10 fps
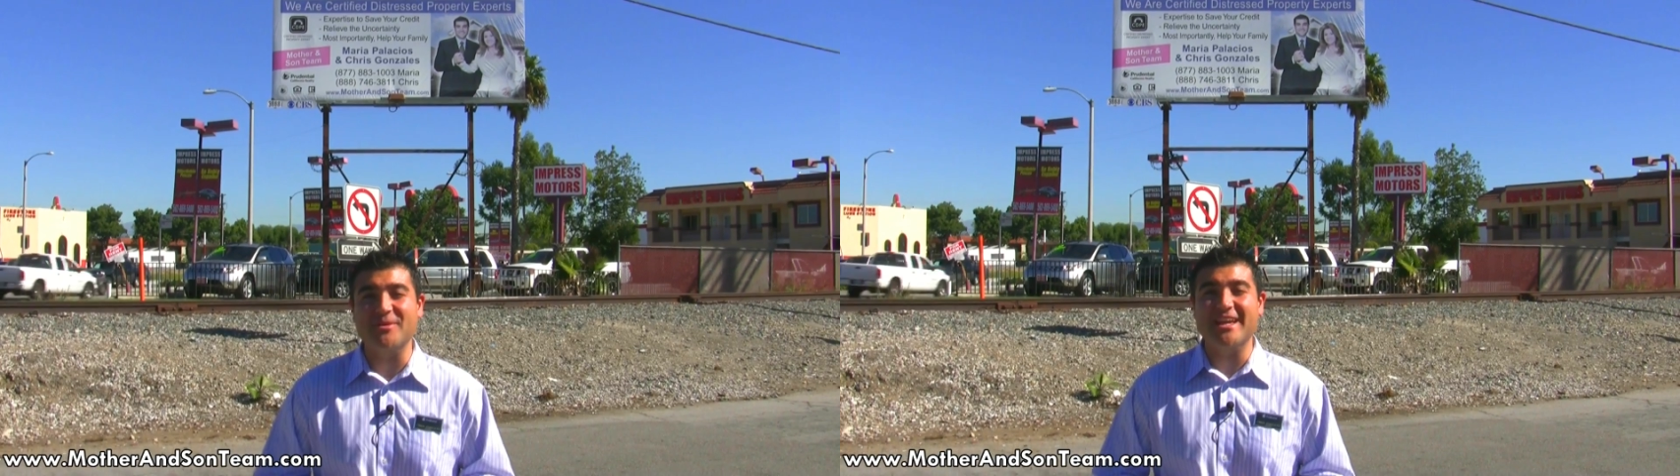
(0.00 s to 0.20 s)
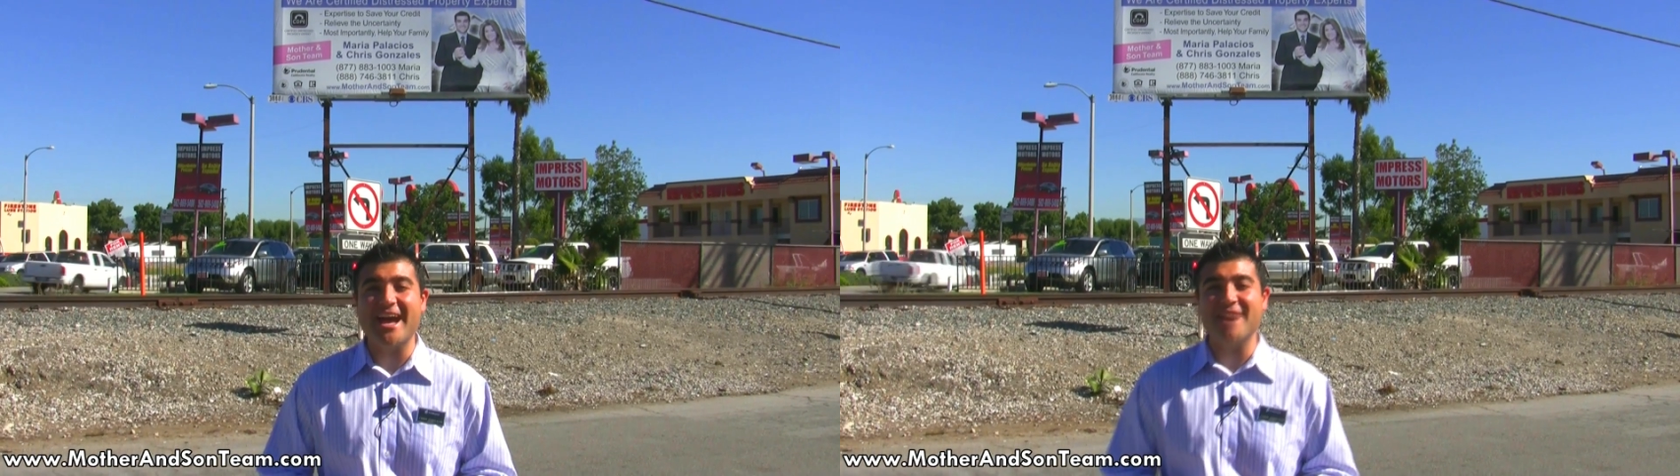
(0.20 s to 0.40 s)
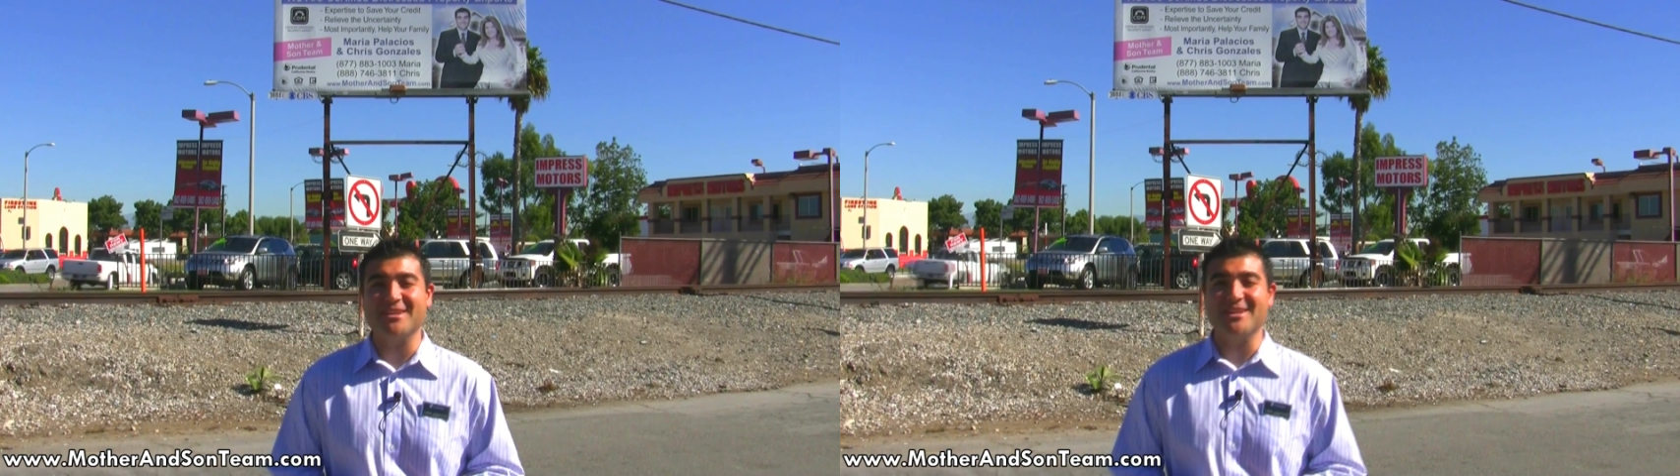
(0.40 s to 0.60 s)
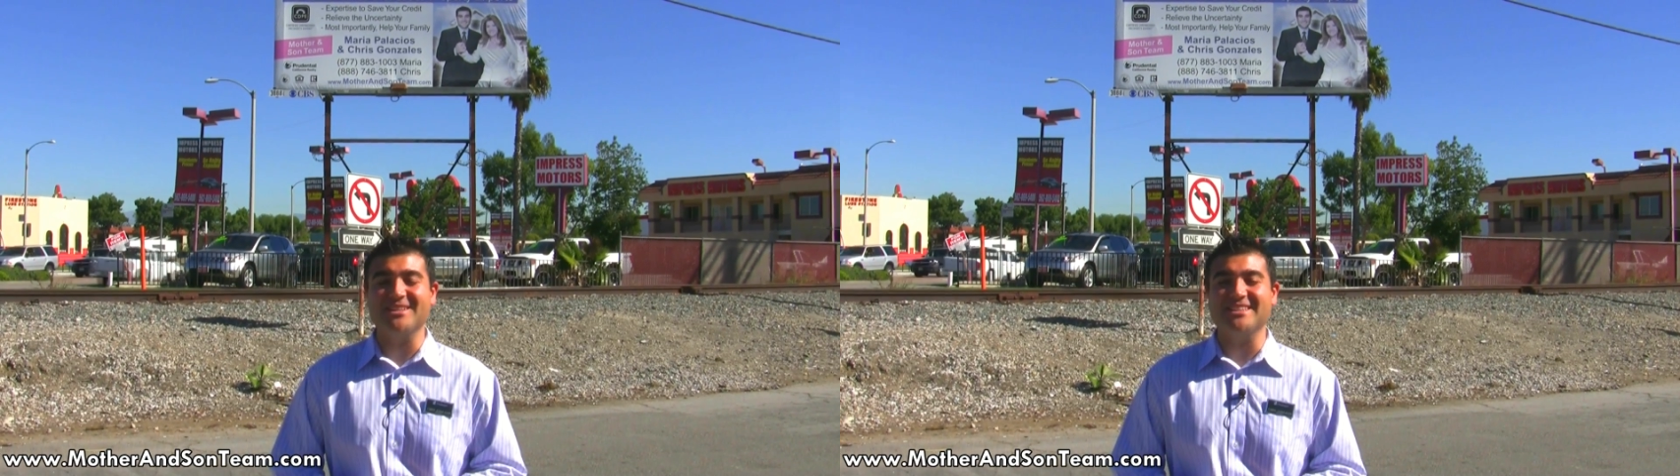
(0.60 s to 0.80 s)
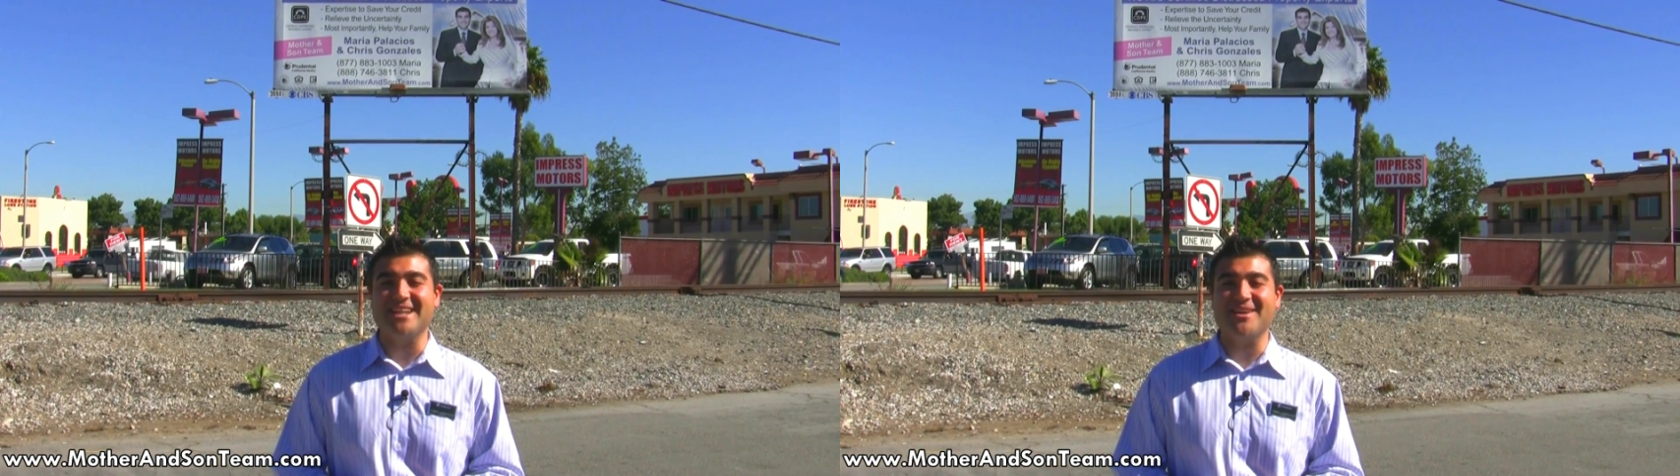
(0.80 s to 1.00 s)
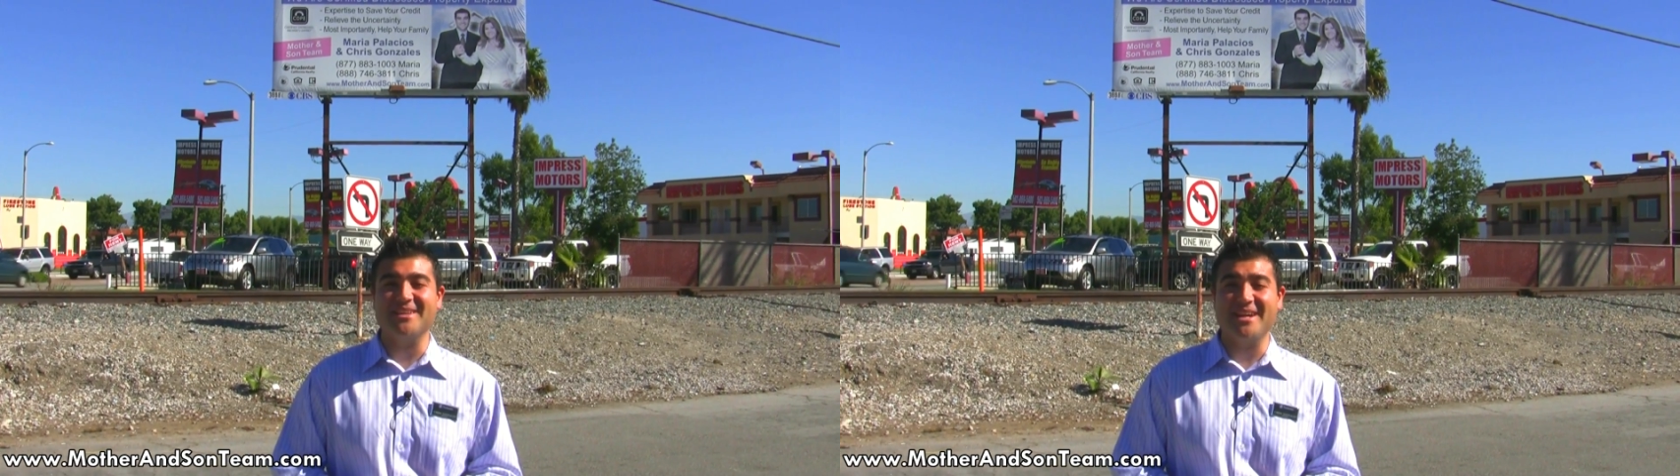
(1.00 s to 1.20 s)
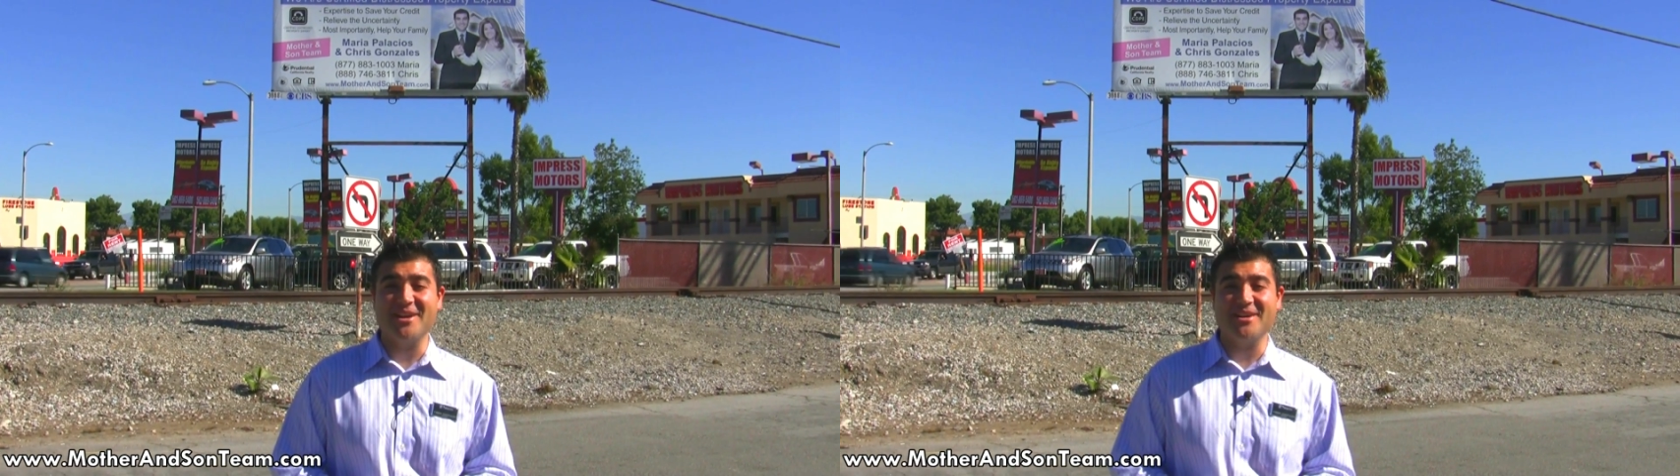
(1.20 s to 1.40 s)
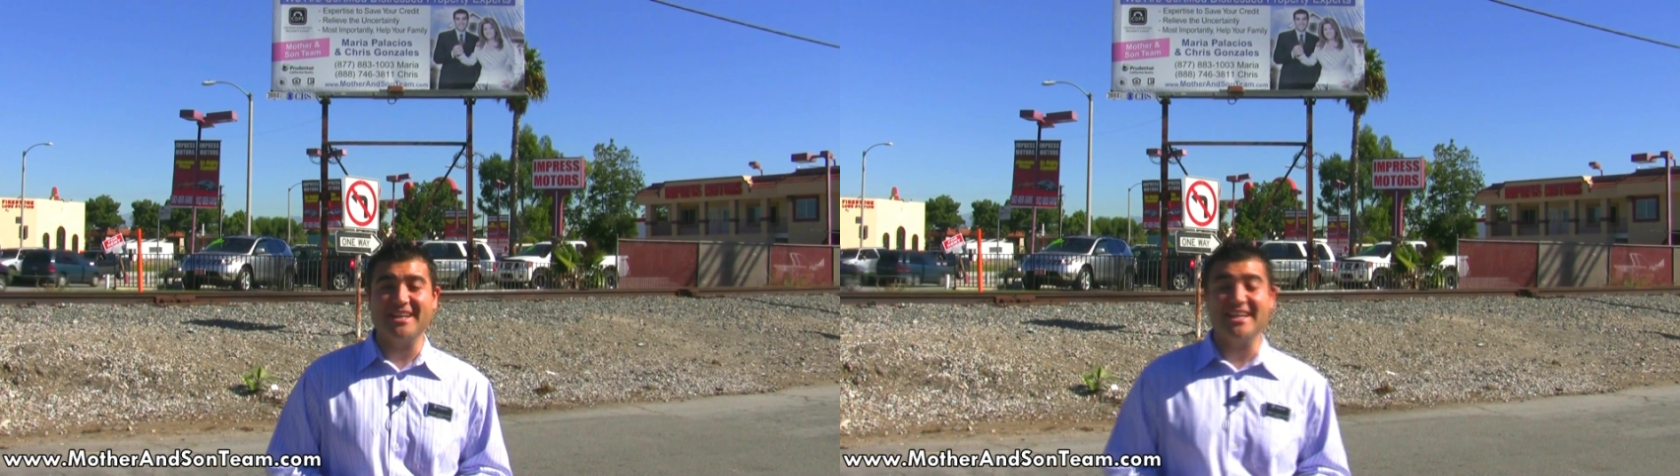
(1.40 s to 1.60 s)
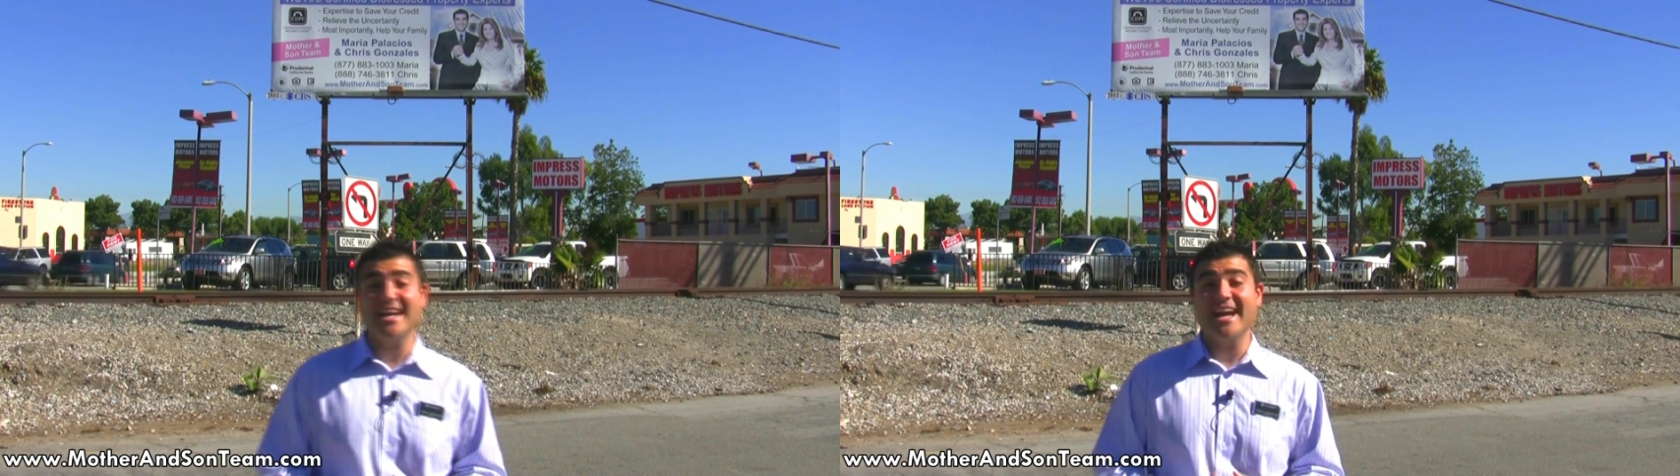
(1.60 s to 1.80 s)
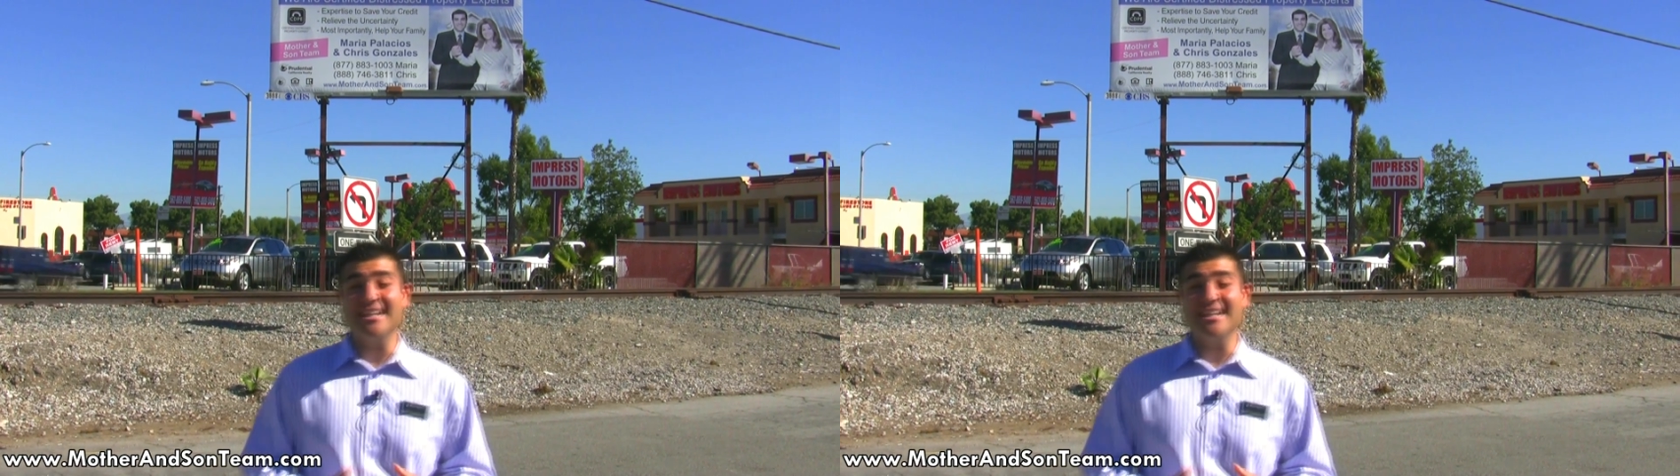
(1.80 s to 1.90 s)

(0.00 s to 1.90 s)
that we have here in the Downey area.